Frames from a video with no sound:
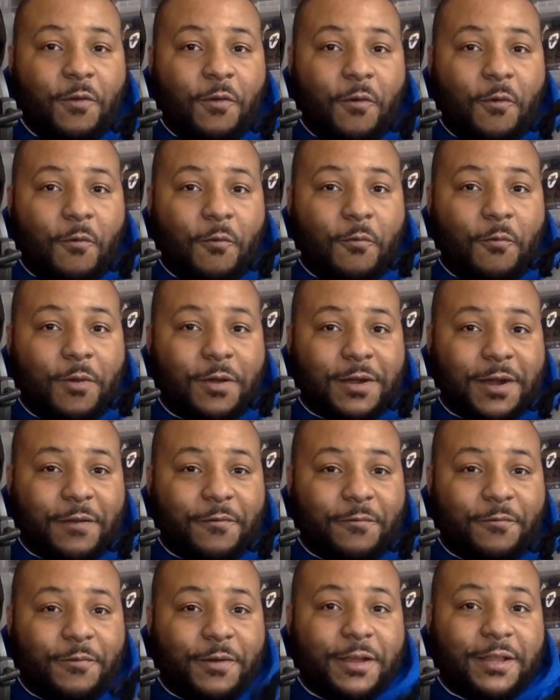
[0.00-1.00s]
What I
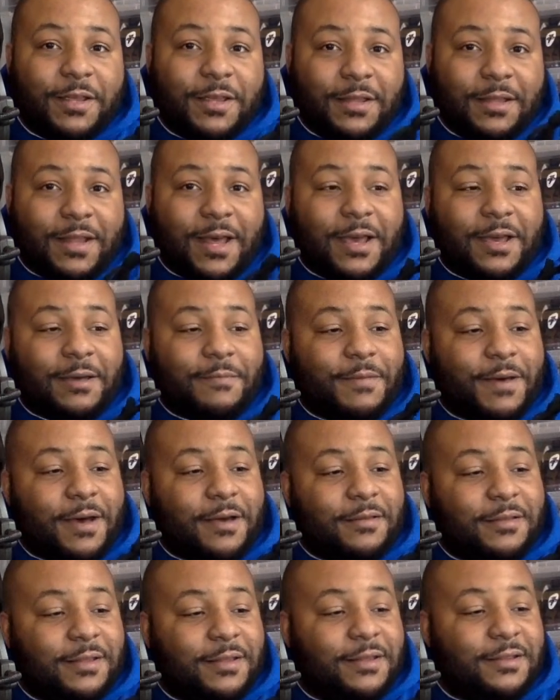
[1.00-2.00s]
really like
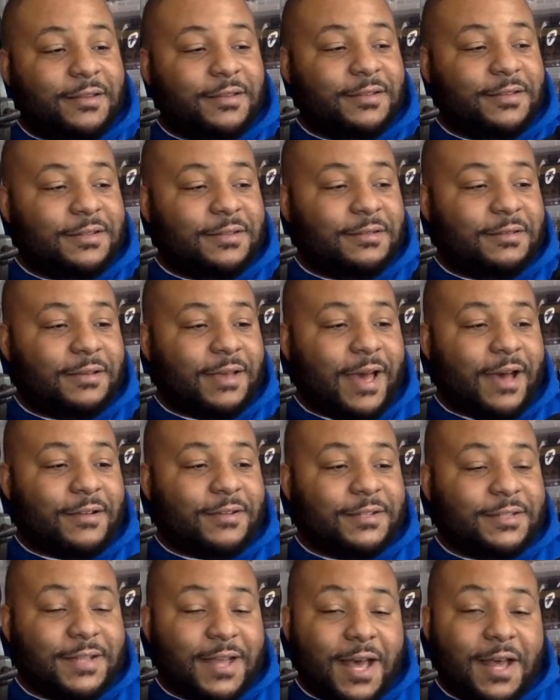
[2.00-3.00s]
about these,
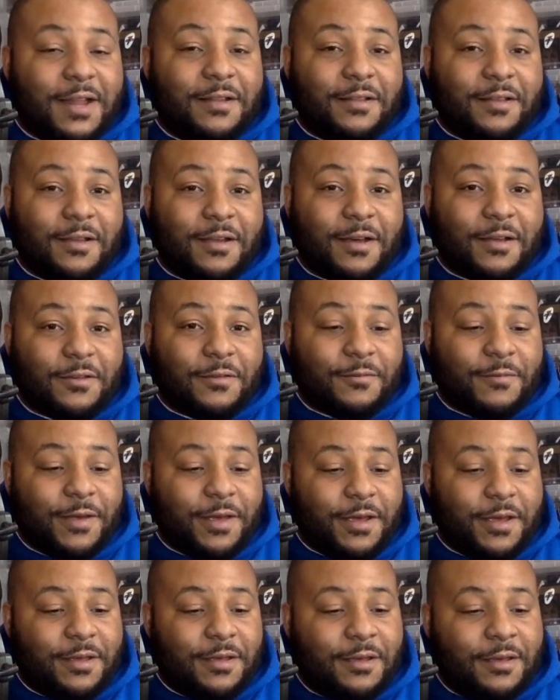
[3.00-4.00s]
outside of the
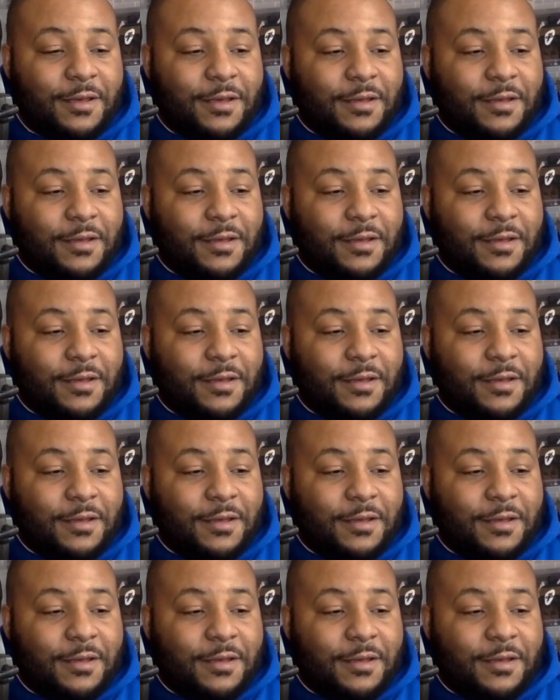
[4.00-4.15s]
colorway,